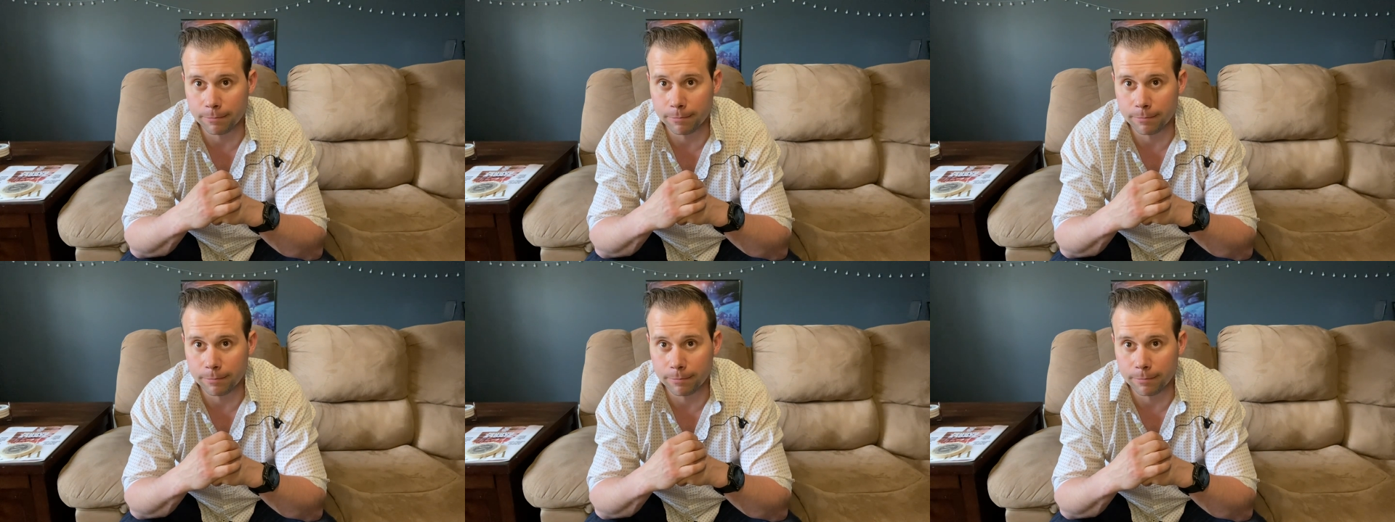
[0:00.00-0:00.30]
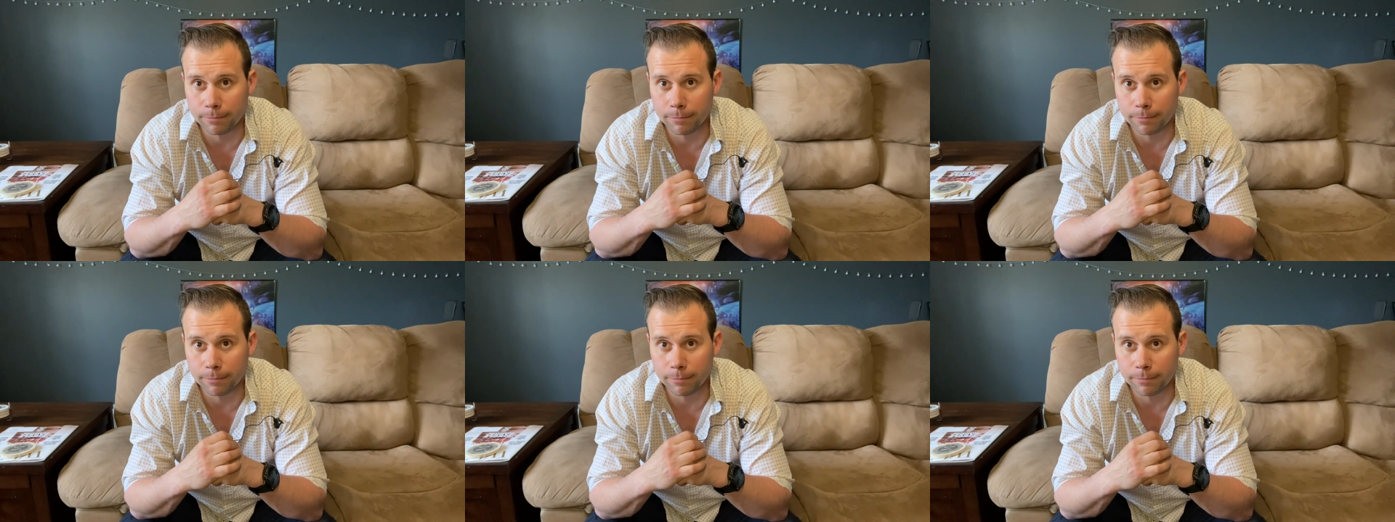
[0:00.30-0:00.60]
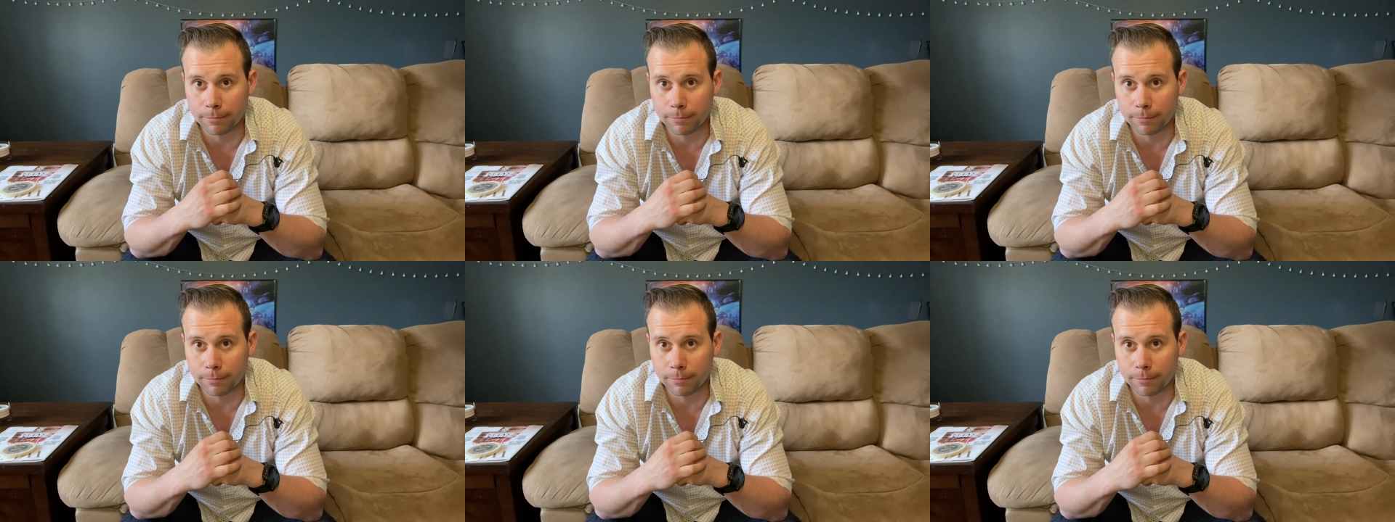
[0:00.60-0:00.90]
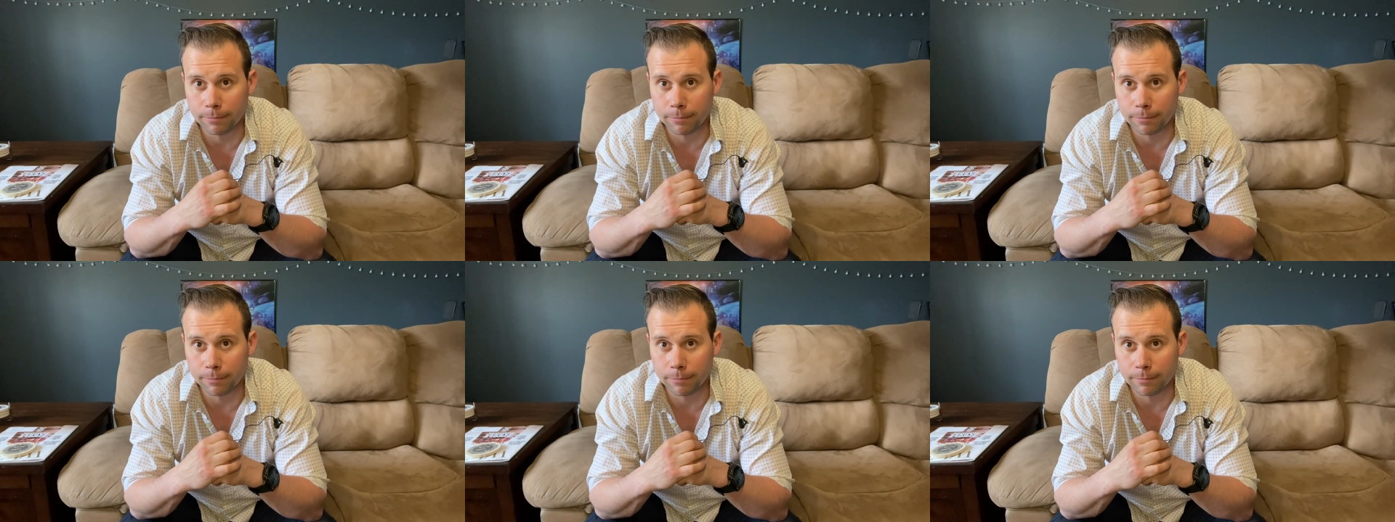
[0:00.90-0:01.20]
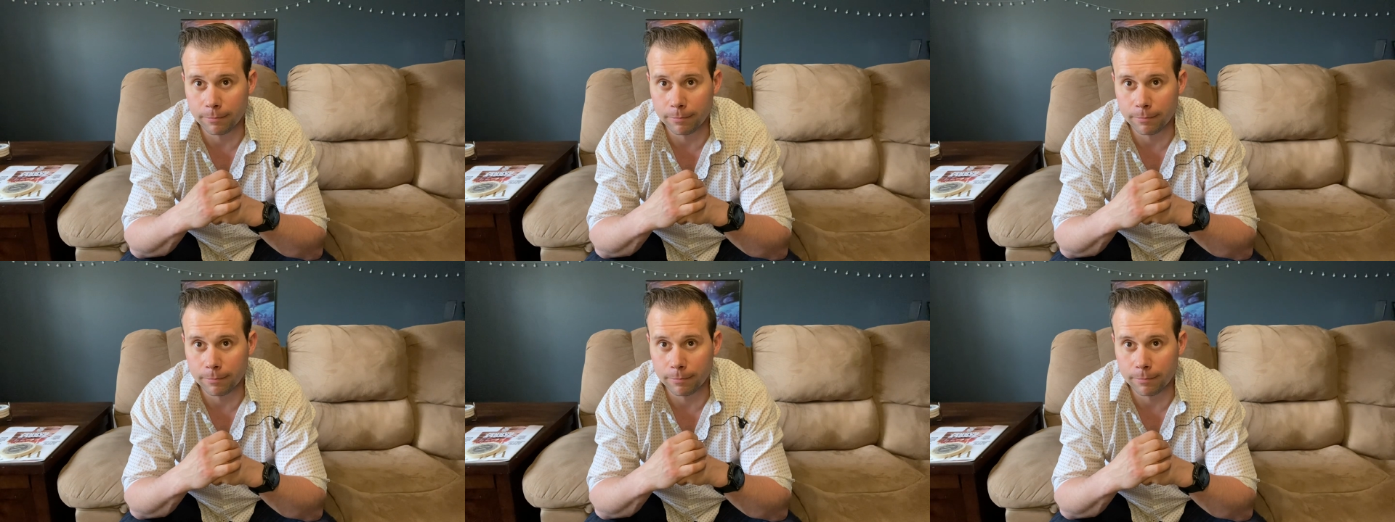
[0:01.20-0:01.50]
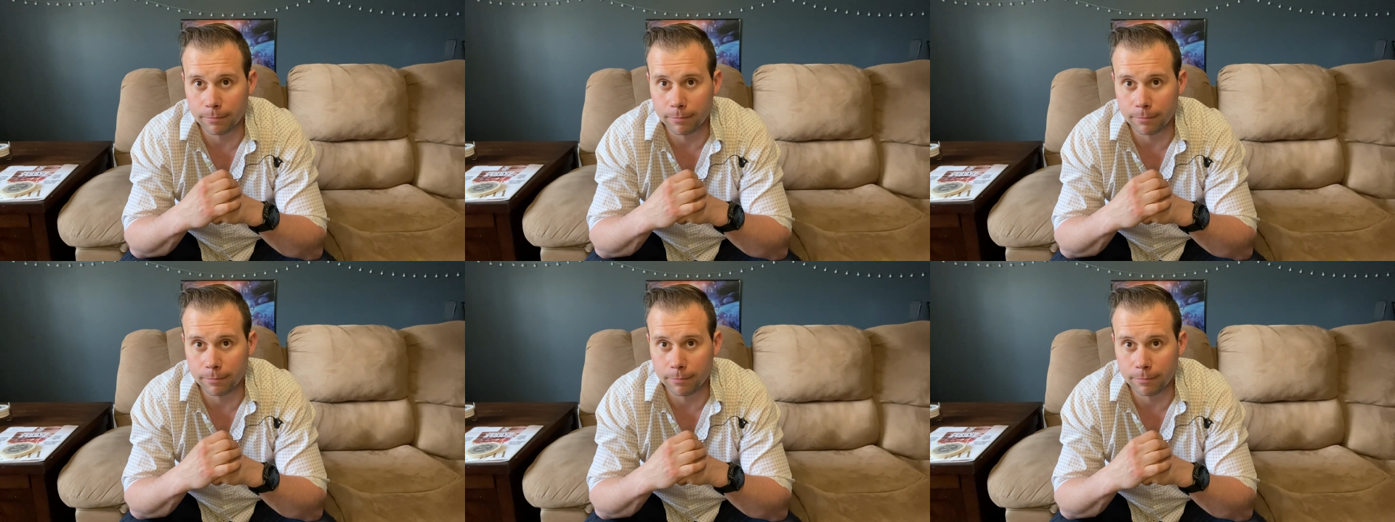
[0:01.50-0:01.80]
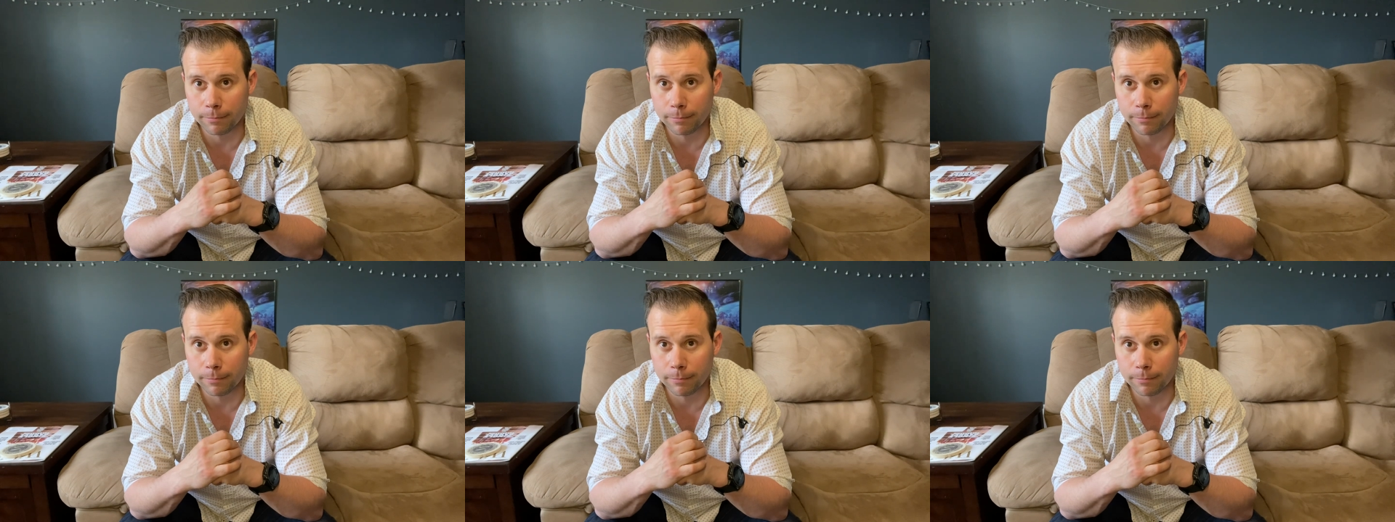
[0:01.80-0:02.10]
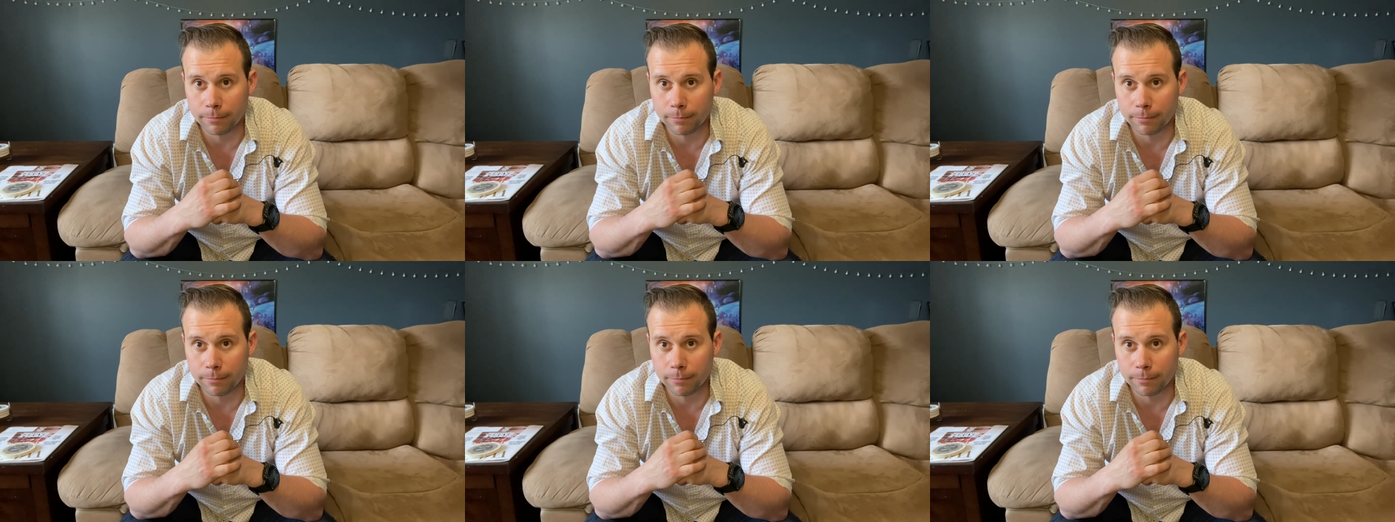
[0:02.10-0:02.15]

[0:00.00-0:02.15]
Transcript: [no speech]